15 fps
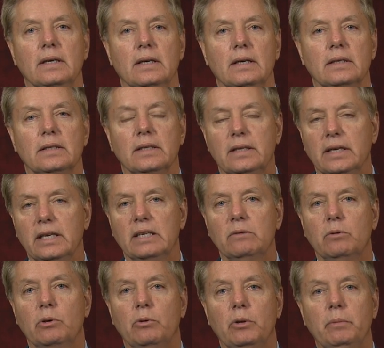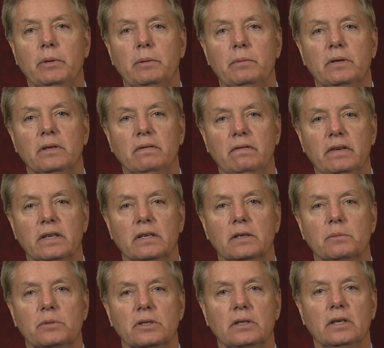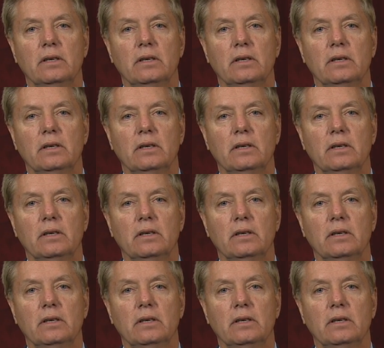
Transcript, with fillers: Uh, today we remember the victims and